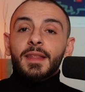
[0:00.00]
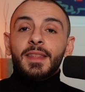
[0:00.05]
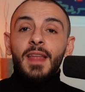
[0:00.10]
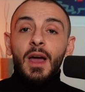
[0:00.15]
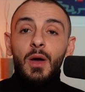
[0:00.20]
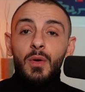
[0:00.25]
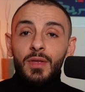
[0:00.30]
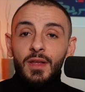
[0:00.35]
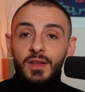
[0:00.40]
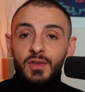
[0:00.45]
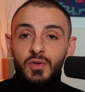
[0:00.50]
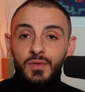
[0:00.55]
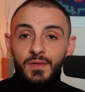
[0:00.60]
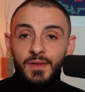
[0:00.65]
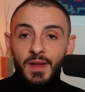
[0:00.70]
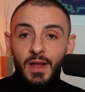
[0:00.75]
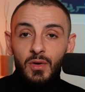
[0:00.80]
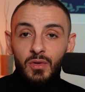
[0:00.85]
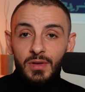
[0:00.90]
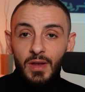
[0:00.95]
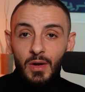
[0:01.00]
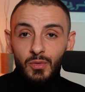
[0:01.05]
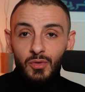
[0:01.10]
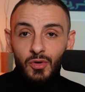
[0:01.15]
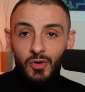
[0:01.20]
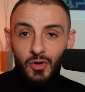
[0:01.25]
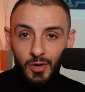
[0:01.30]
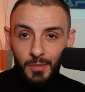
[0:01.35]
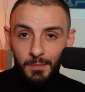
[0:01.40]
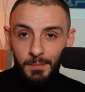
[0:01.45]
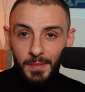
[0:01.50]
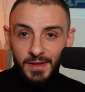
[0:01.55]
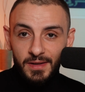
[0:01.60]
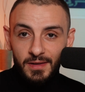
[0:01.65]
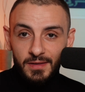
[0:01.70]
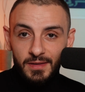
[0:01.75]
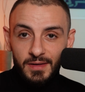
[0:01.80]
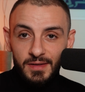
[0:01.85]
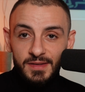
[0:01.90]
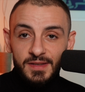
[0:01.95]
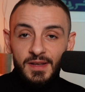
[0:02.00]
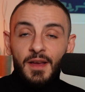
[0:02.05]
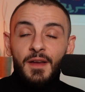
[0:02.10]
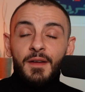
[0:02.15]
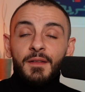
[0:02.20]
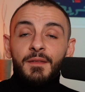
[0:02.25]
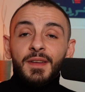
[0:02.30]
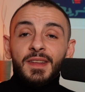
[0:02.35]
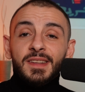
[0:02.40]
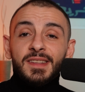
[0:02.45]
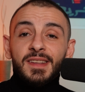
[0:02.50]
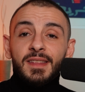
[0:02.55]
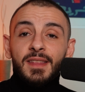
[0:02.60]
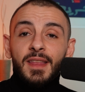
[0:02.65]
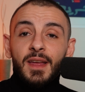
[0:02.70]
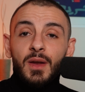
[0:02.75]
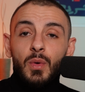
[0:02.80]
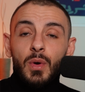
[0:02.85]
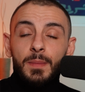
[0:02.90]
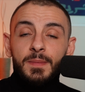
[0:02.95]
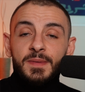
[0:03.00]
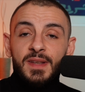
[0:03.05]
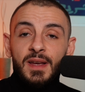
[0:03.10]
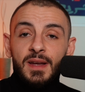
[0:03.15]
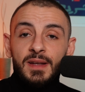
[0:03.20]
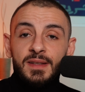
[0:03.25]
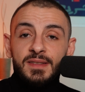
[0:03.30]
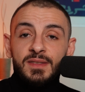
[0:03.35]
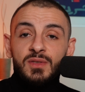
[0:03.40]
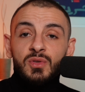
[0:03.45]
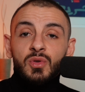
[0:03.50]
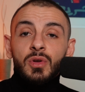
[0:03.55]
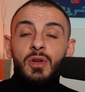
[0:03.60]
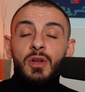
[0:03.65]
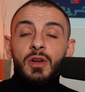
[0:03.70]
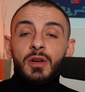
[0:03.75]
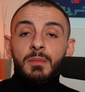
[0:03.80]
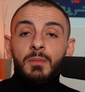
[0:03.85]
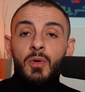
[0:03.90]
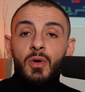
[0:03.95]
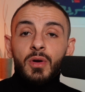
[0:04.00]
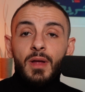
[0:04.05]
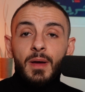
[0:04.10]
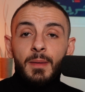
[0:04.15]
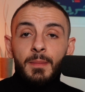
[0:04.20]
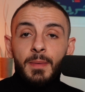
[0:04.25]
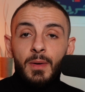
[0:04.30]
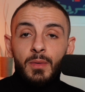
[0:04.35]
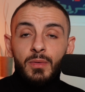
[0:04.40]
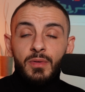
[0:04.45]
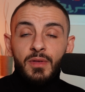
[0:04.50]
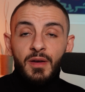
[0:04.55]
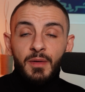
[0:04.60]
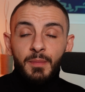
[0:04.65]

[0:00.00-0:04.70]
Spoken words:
Now that you've narrowed down your competitors, visit their websites to learn more about their